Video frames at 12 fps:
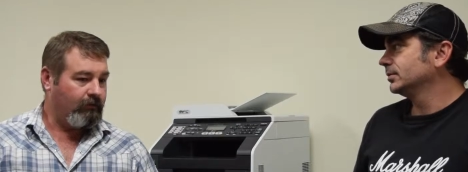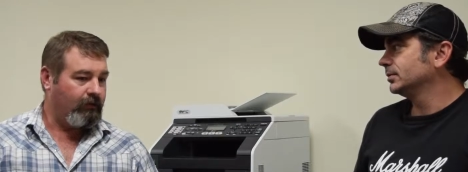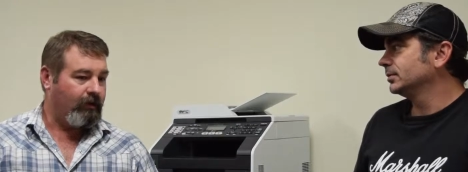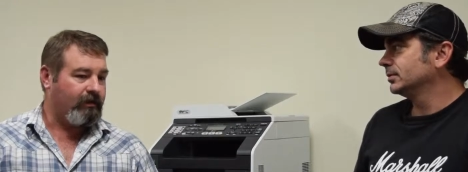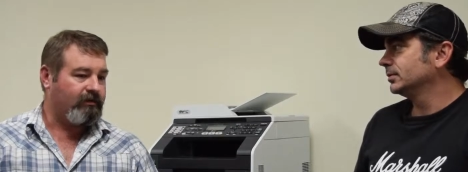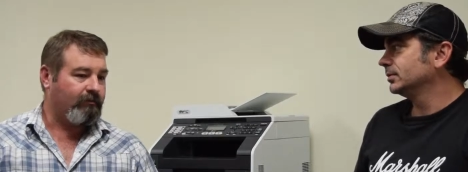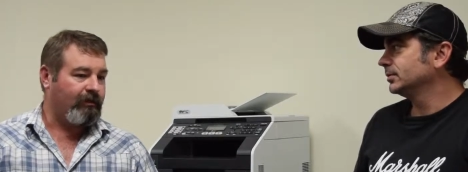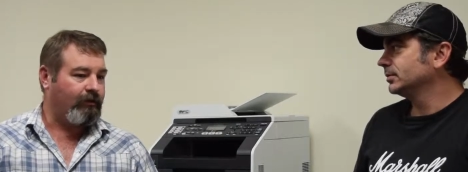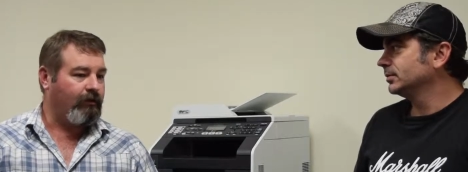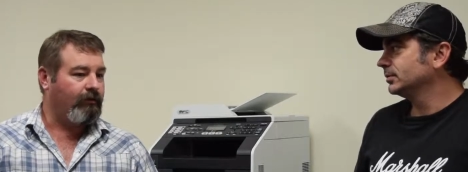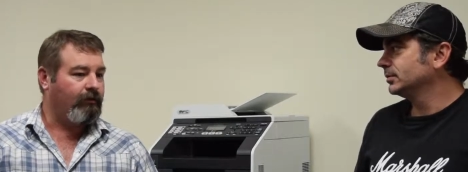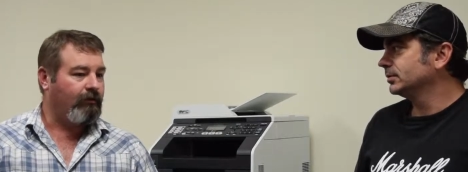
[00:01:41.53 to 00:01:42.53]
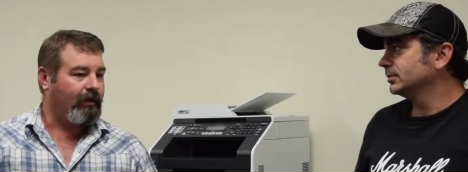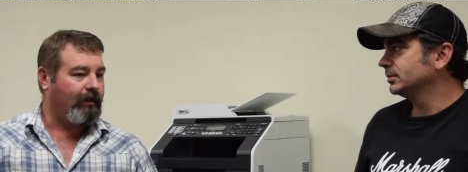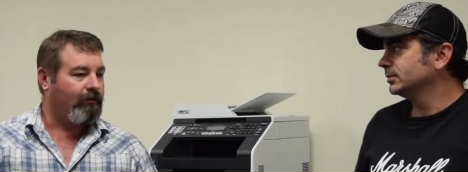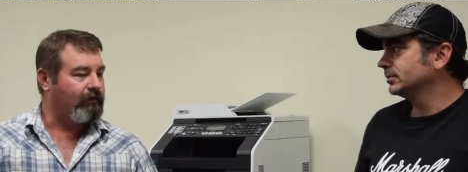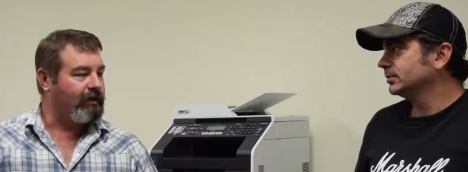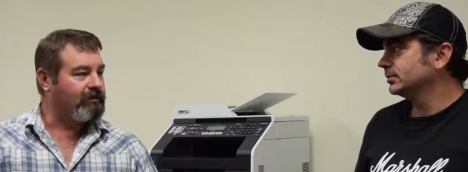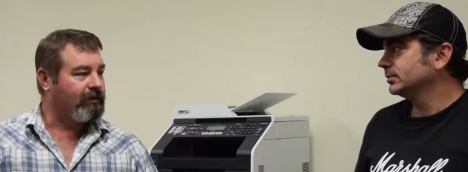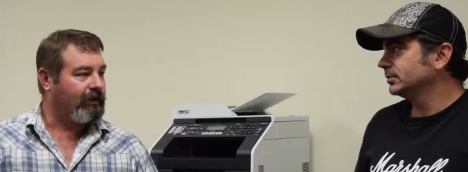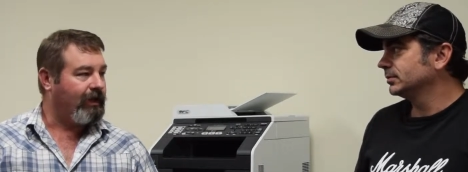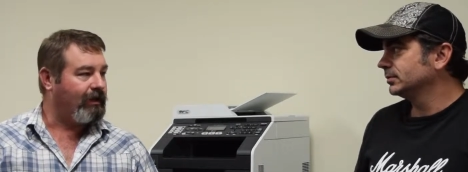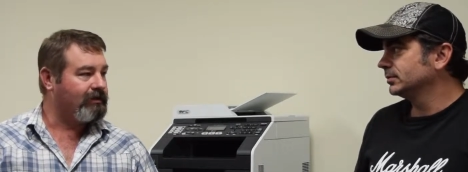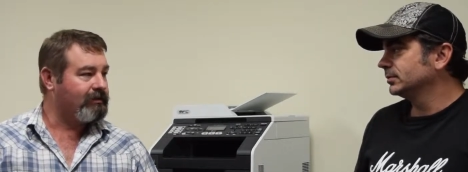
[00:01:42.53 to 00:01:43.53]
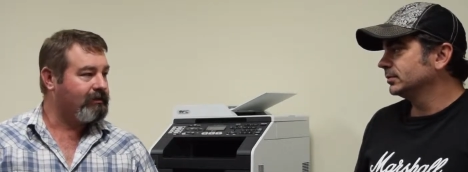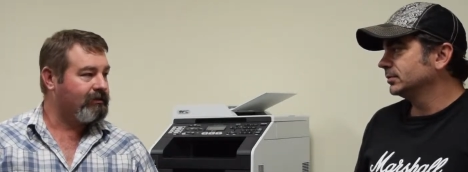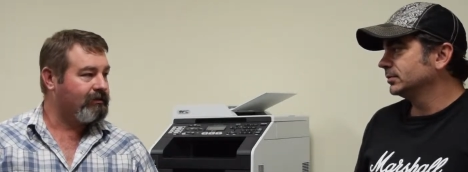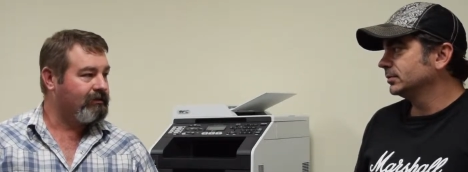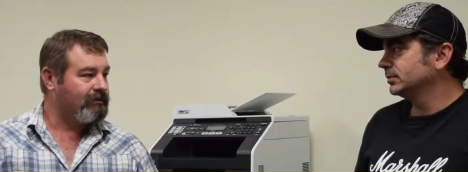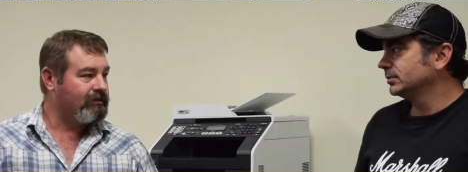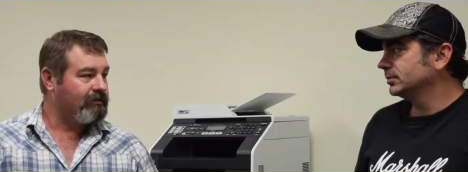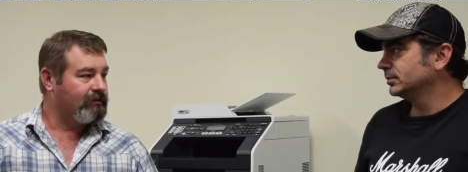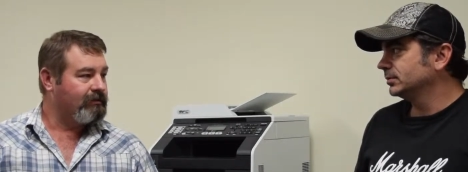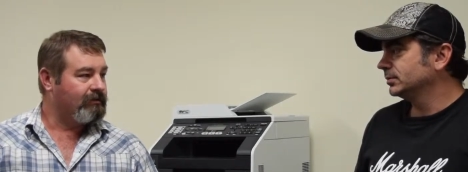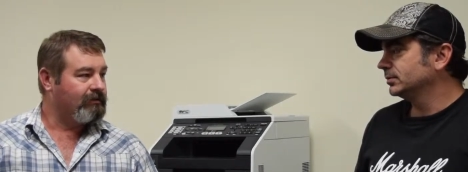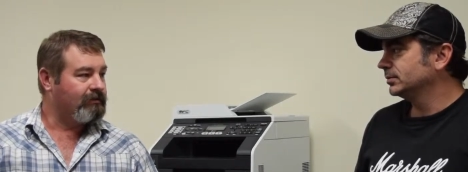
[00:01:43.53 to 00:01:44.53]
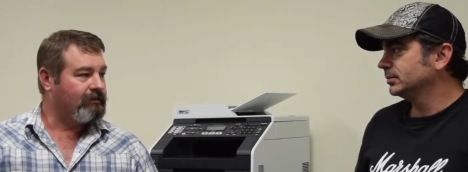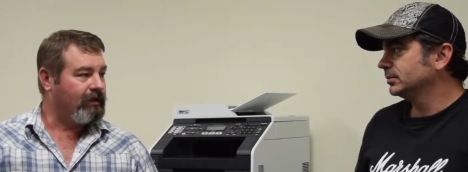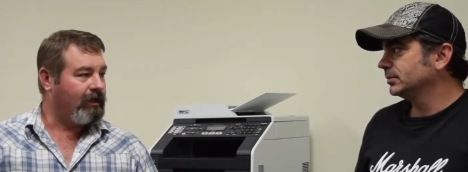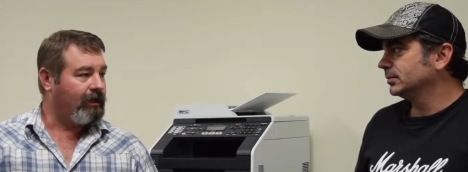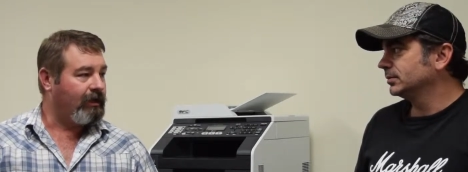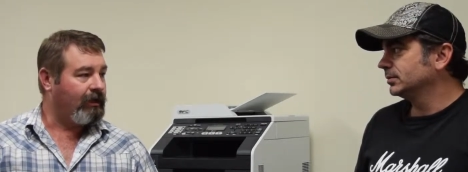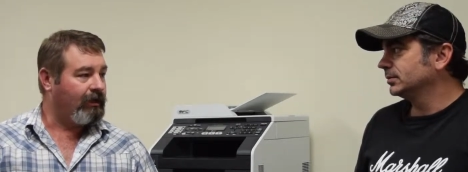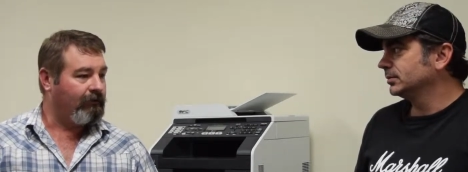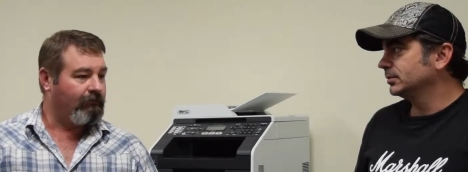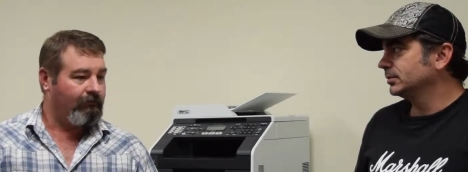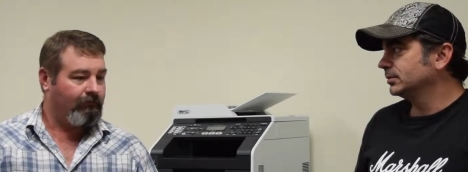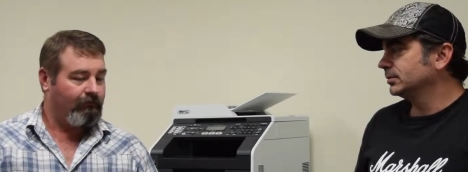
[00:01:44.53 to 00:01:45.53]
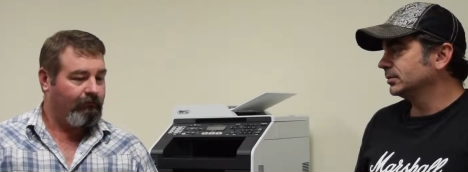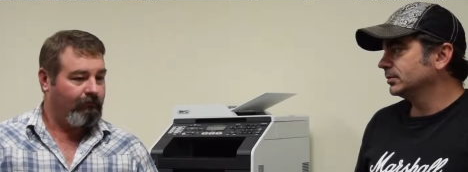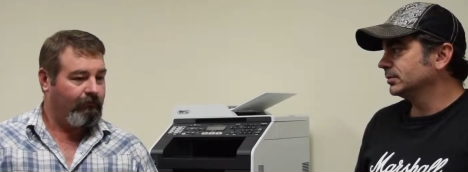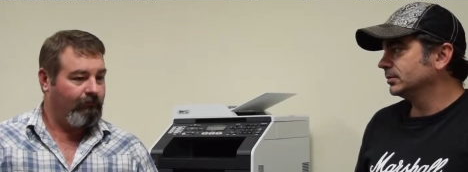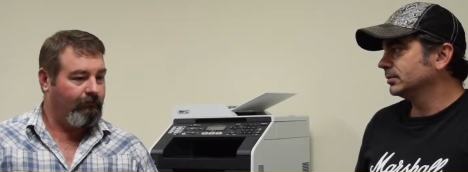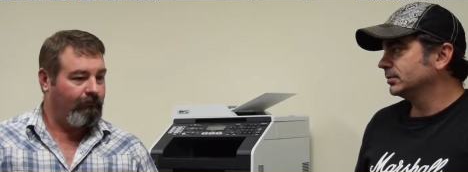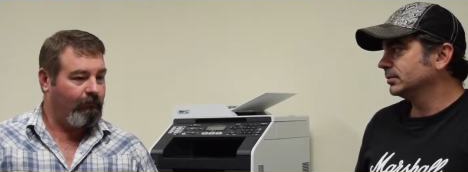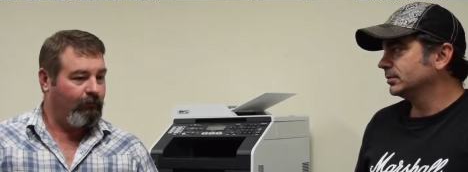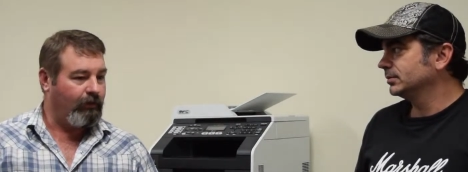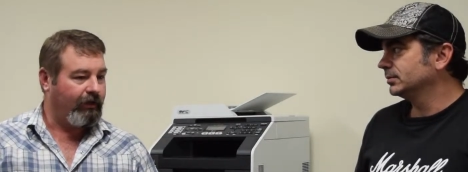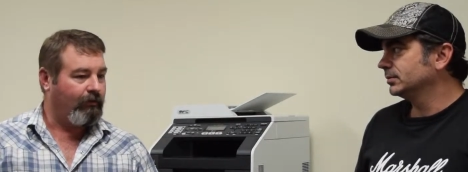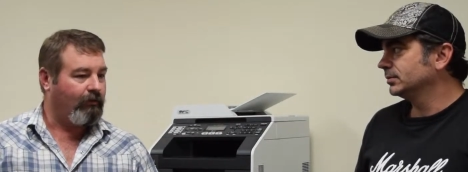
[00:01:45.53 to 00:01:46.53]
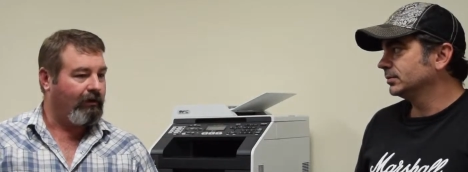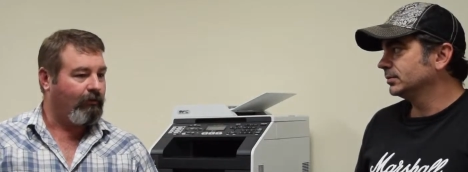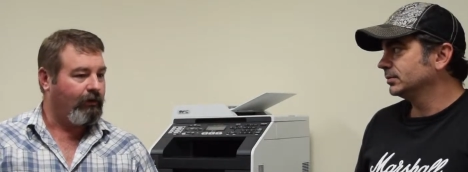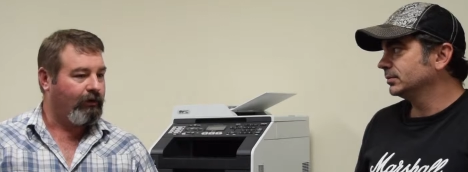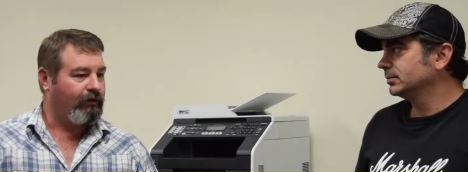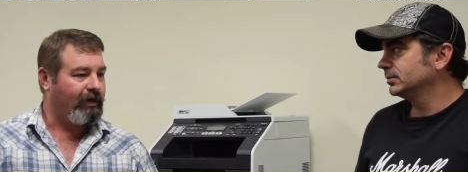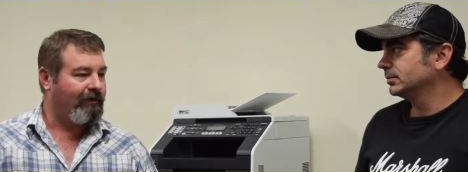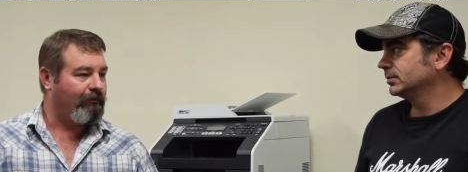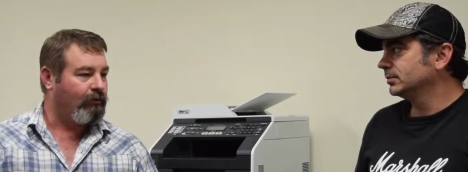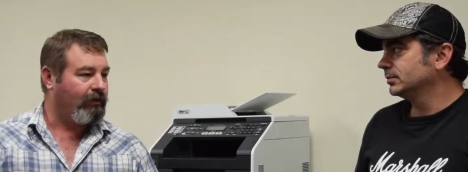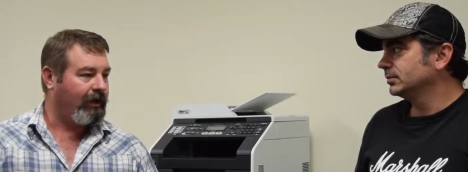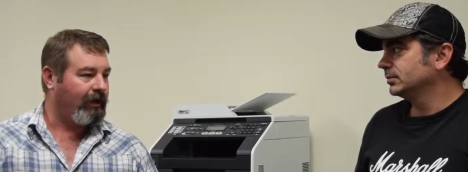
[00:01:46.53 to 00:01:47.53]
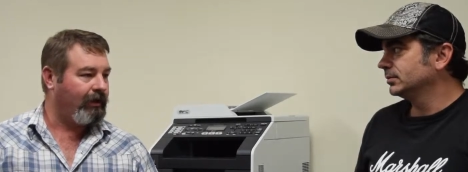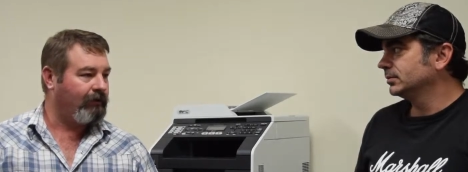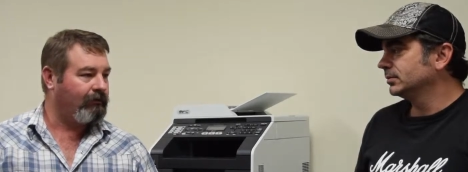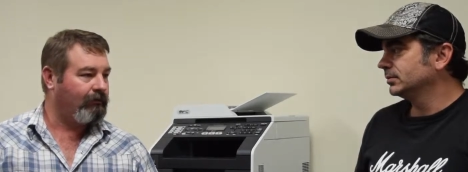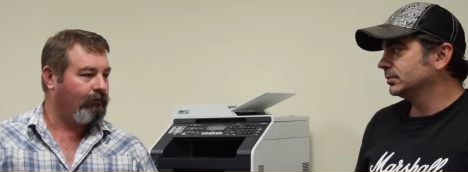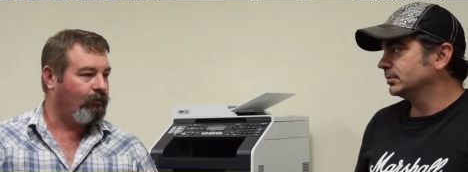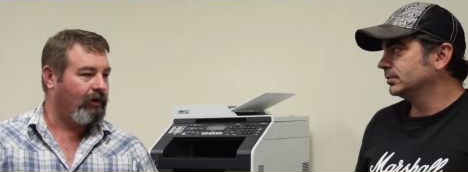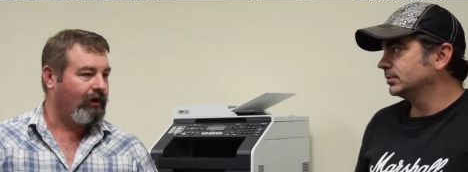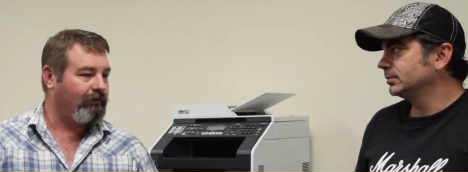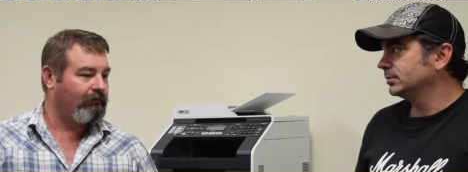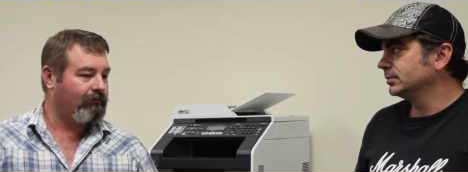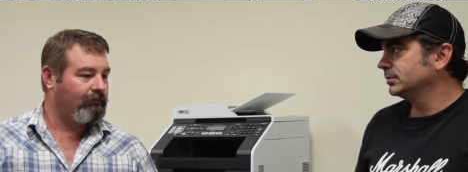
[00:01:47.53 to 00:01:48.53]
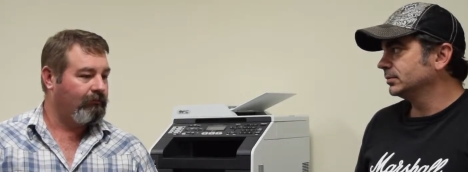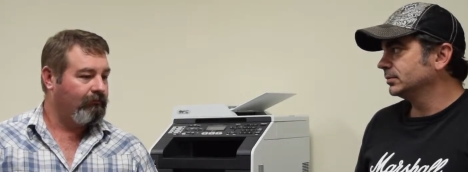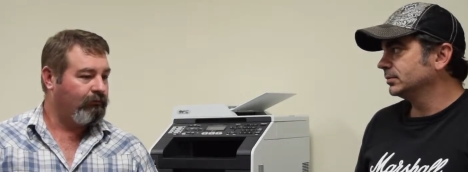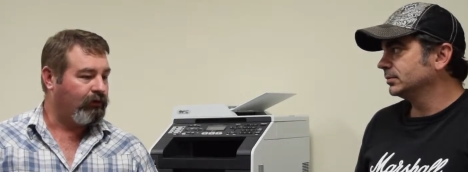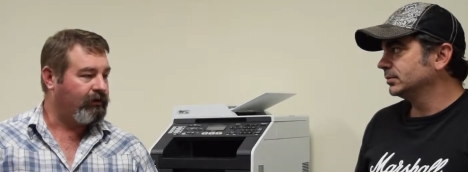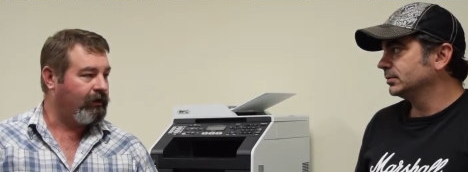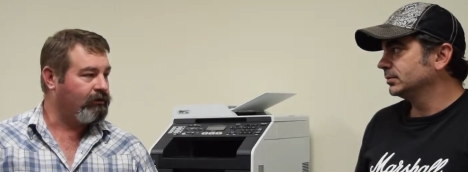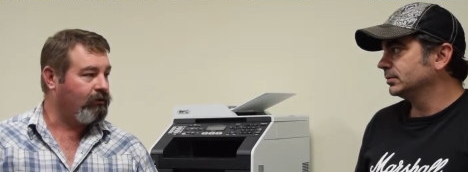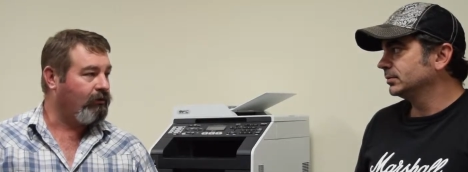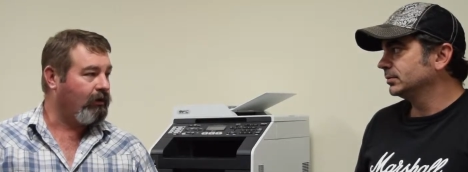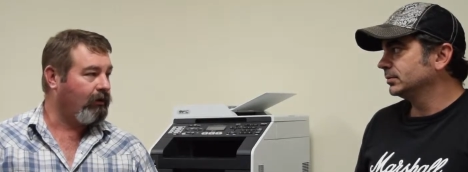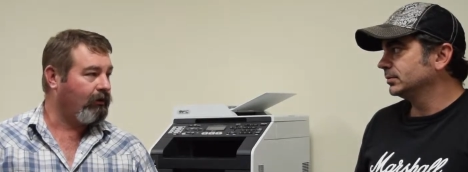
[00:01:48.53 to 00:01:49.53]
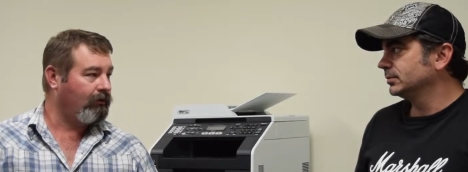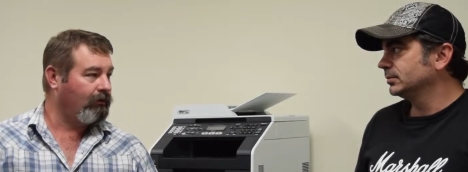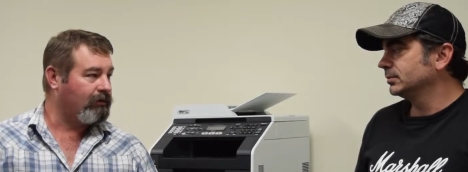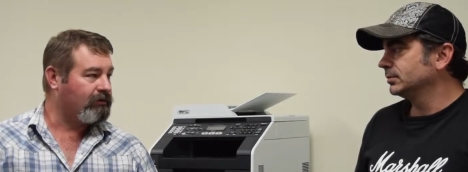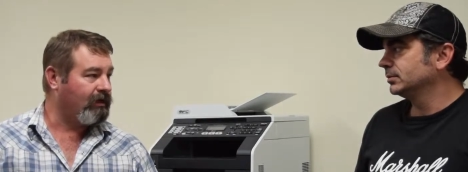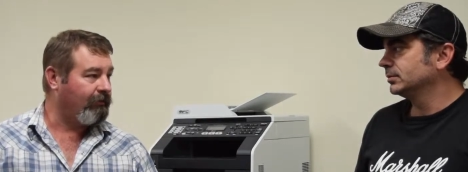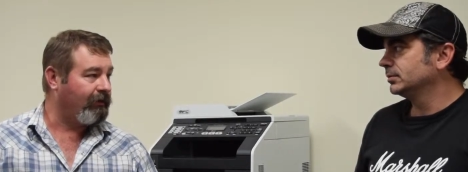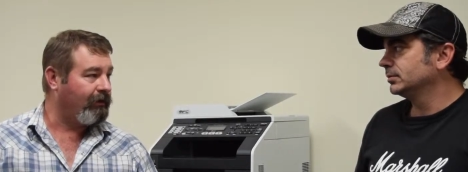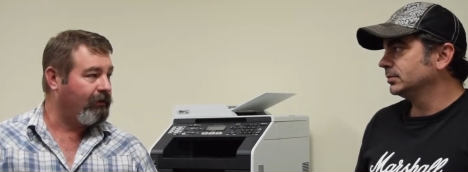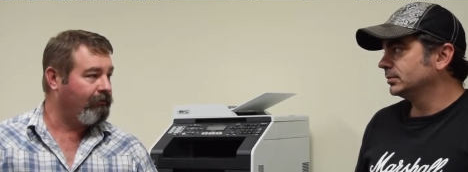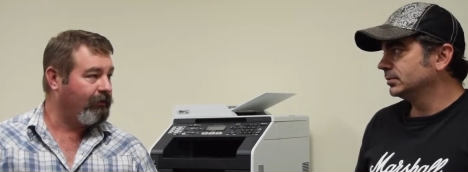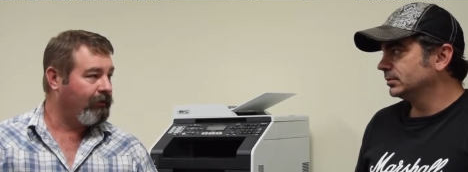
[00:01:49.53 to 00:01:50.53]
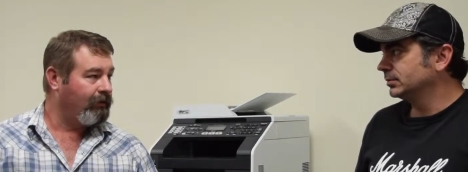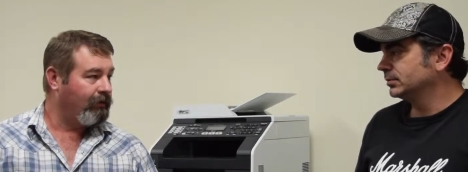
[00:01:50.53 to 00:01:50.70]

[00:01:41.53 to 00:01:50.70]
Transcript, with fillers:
Speaker 1: Yes, I mean, you can do like a risk analysis and look at what work you have on hand, what potential work is coming up,